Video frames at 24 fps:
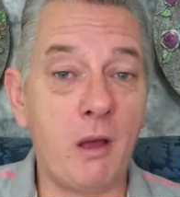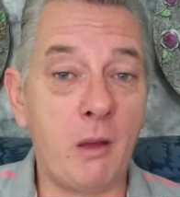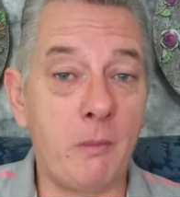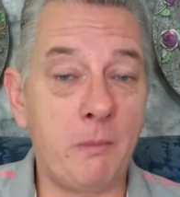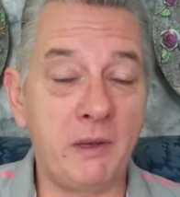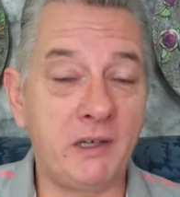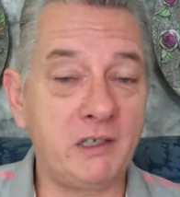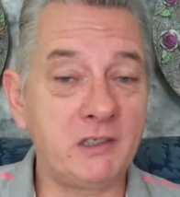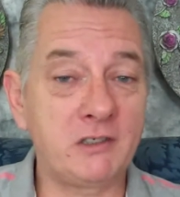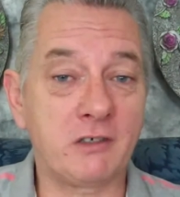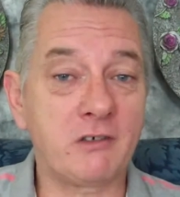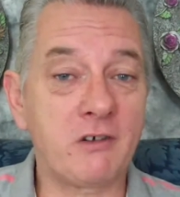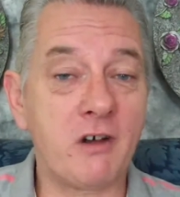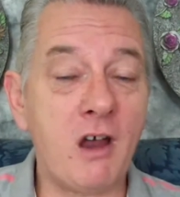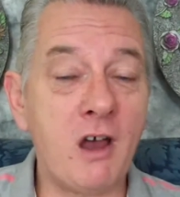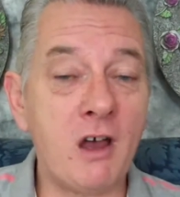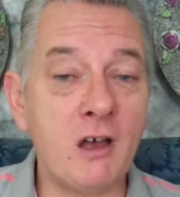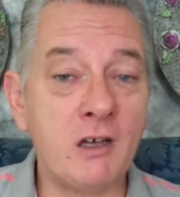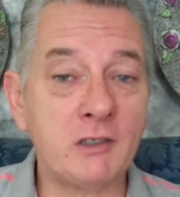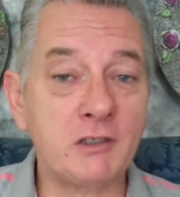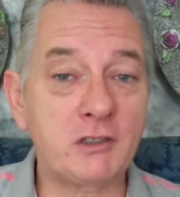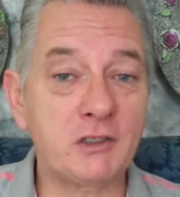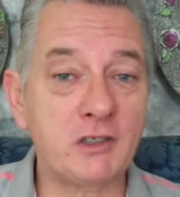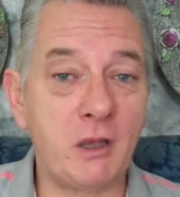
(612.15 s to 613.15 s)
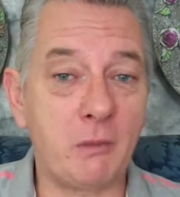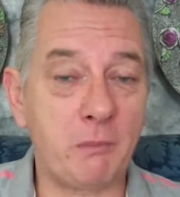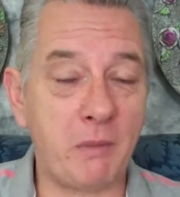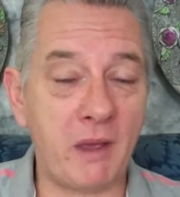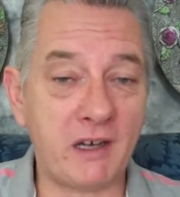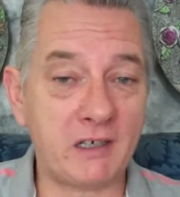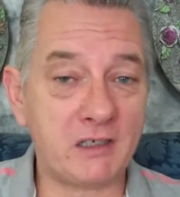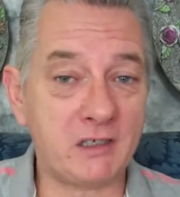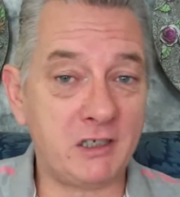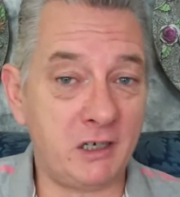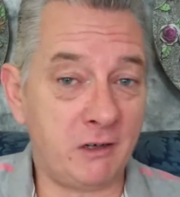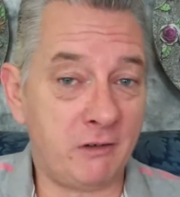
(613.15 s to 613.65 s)
piece of grass, a
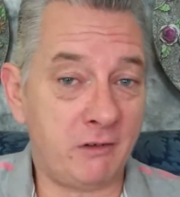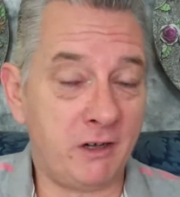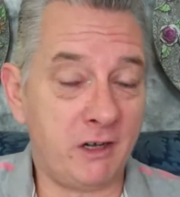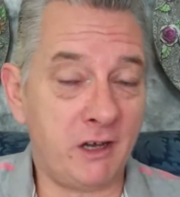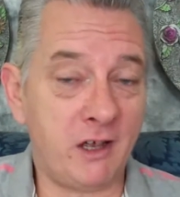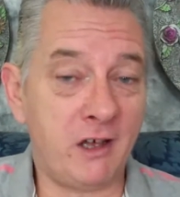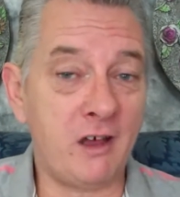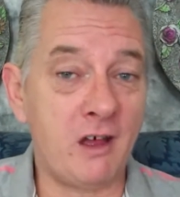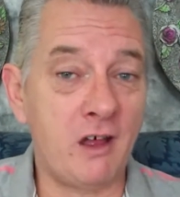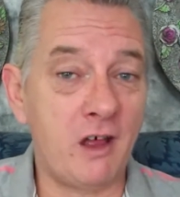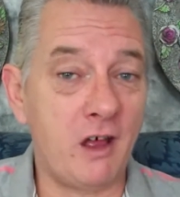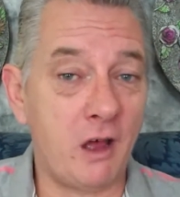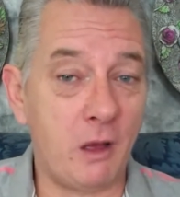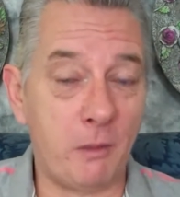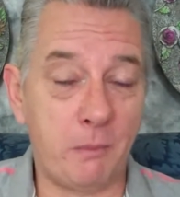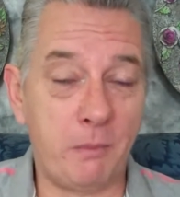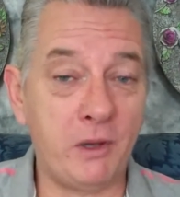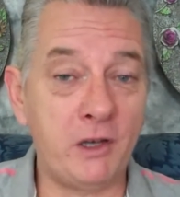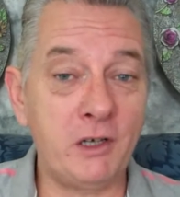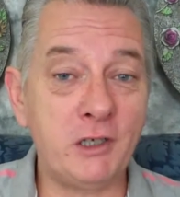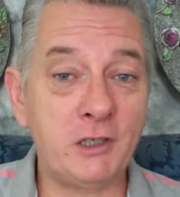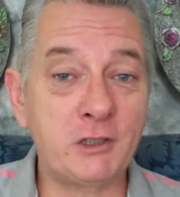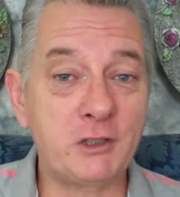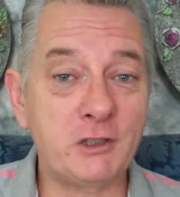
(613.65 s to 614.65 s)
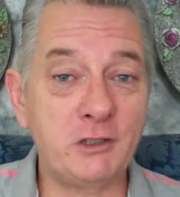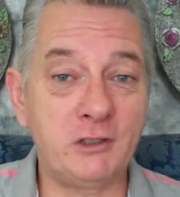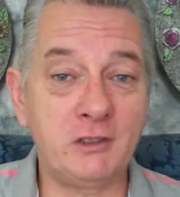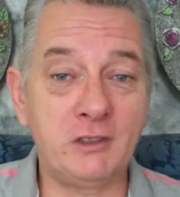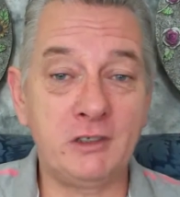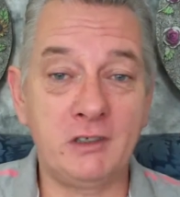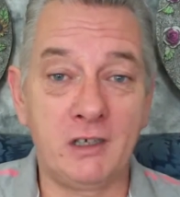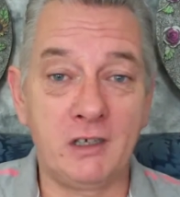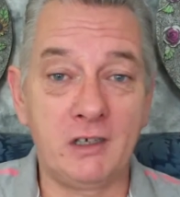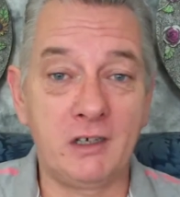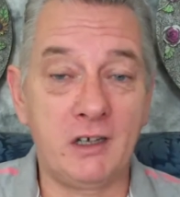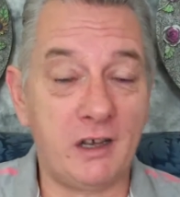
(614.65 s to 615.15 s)
bacteria, a
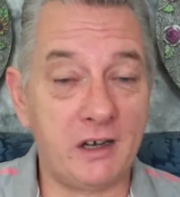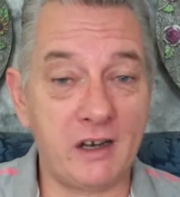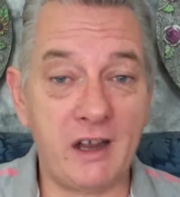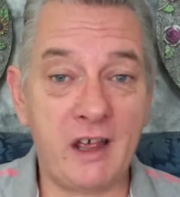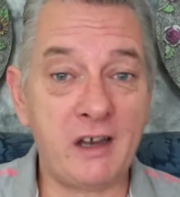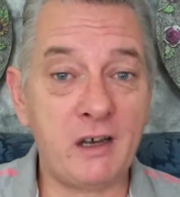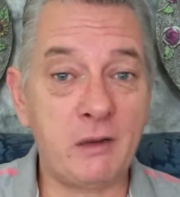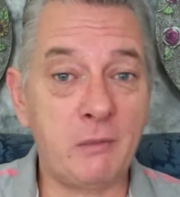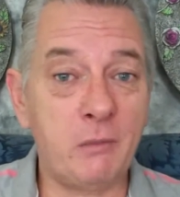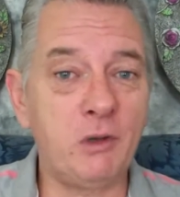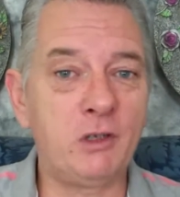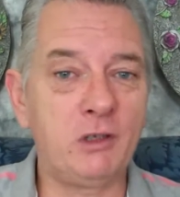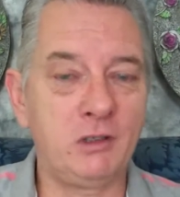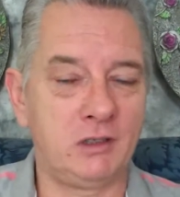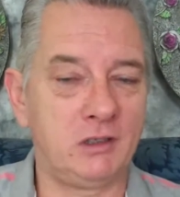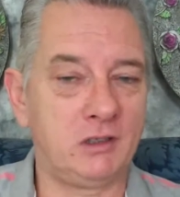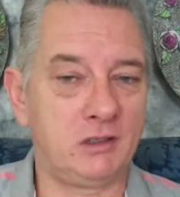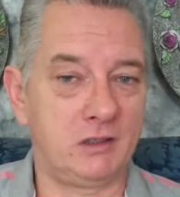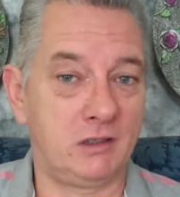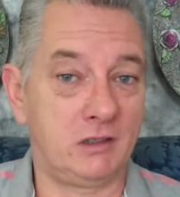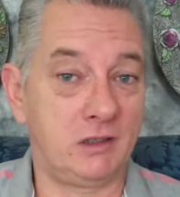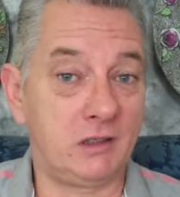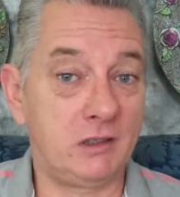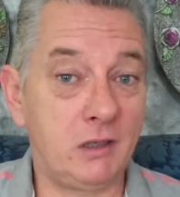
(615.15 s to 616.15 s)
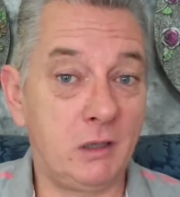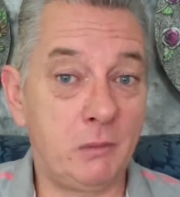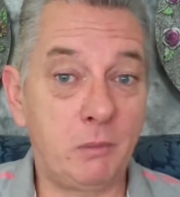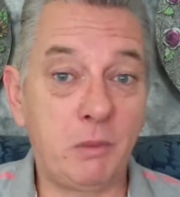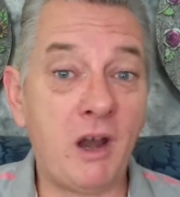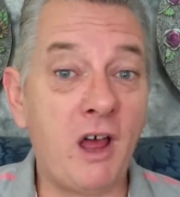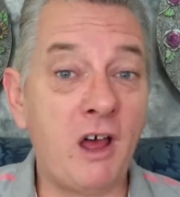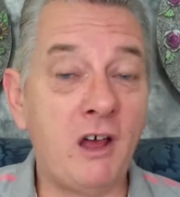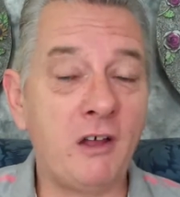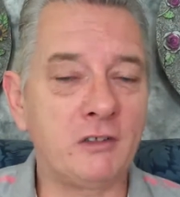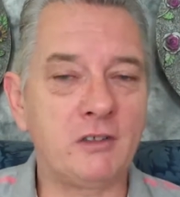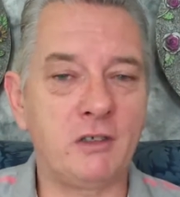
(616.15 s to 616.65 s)
person, an animal, a
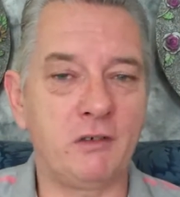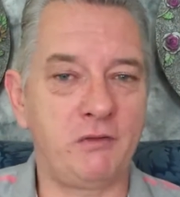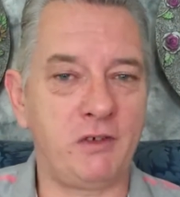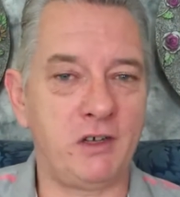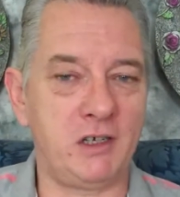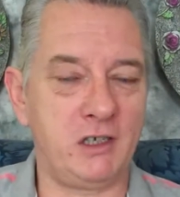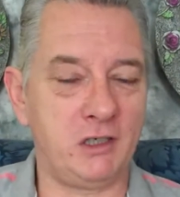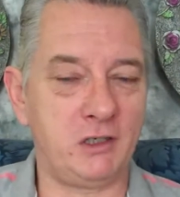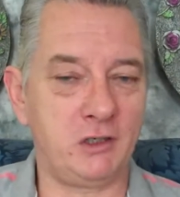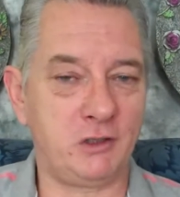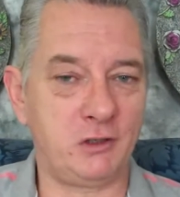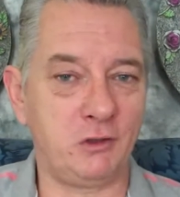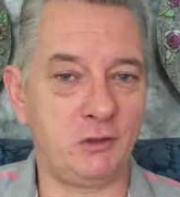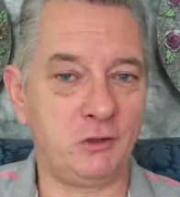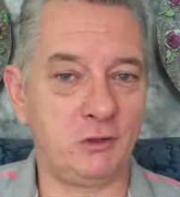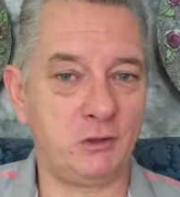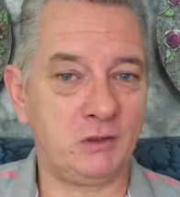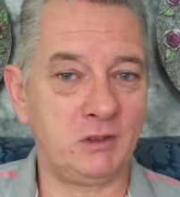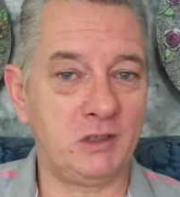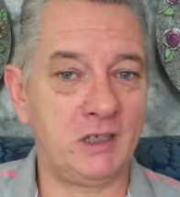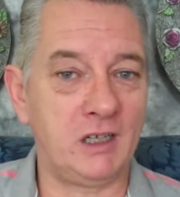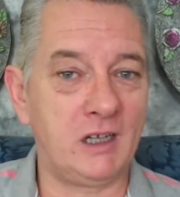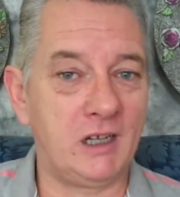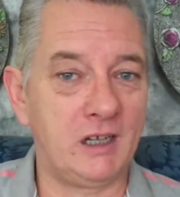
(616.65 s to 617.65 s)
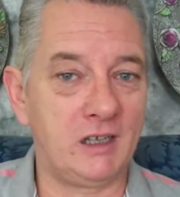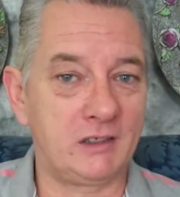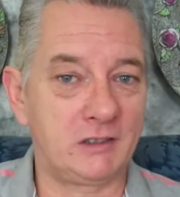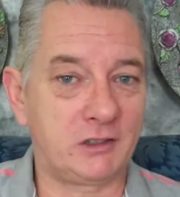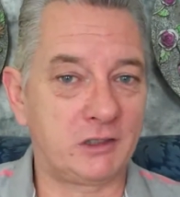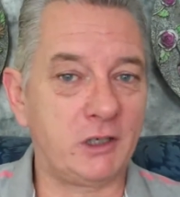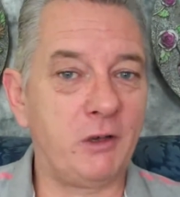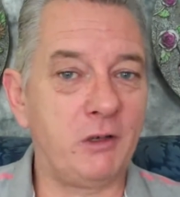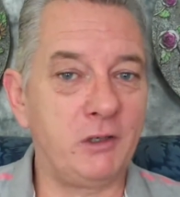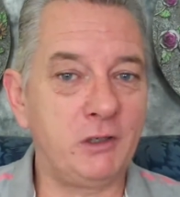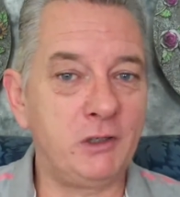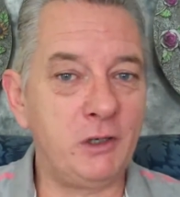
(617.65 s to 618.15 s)
plant of any sort,
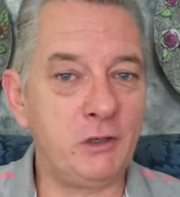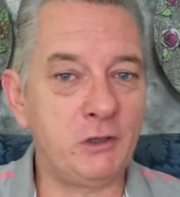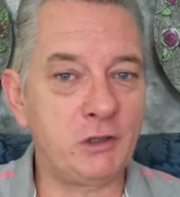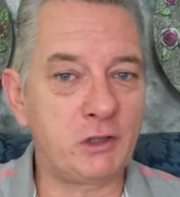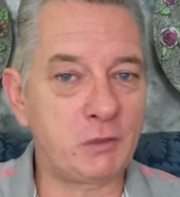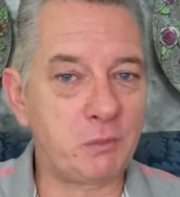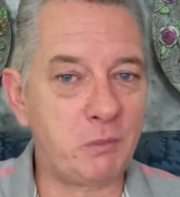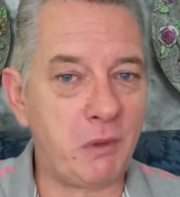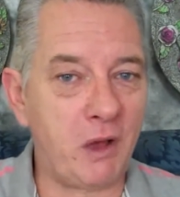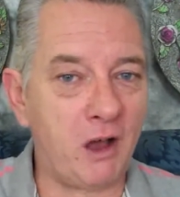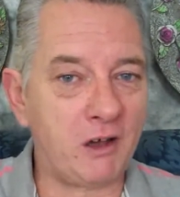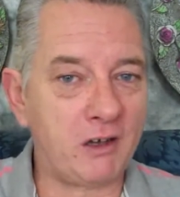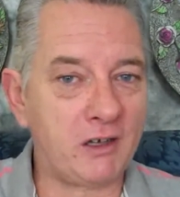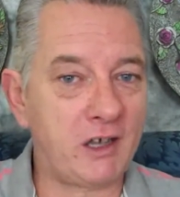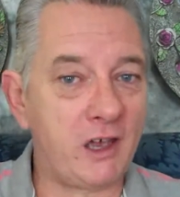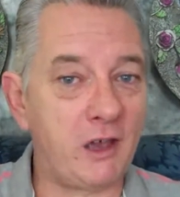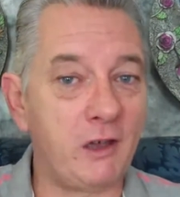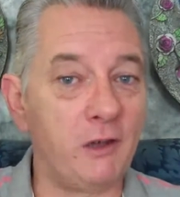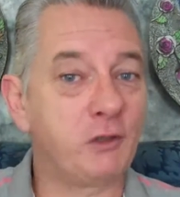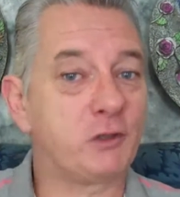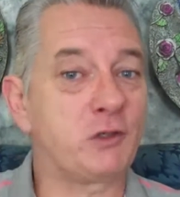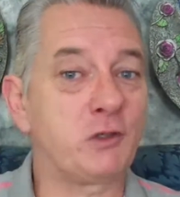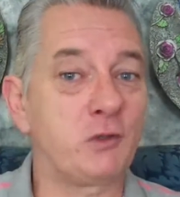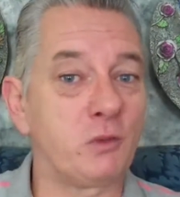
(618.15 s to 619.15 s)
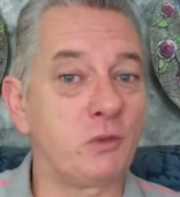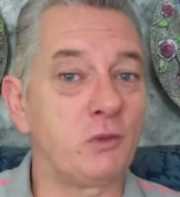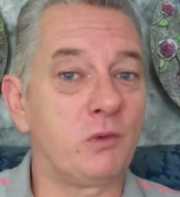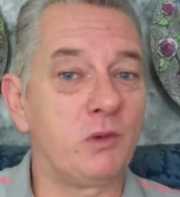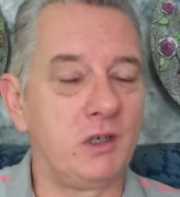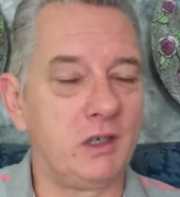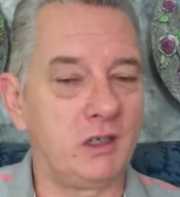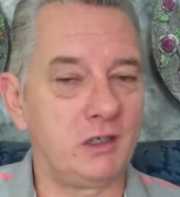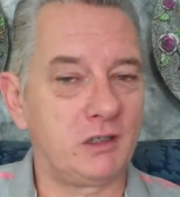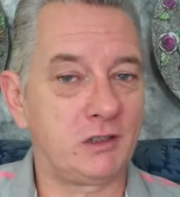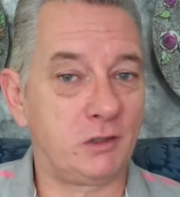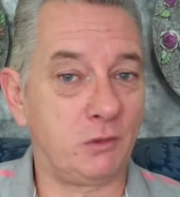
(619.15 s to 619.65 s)
so a new spark goes
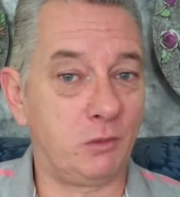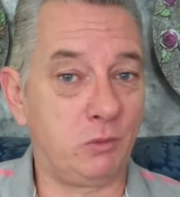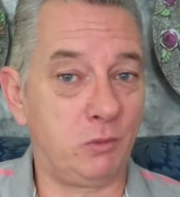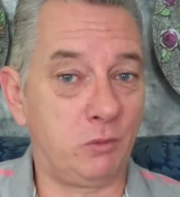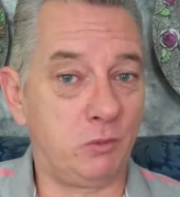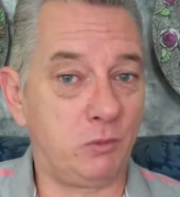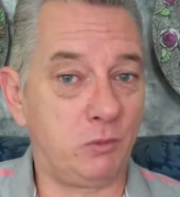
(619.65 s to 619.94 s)
to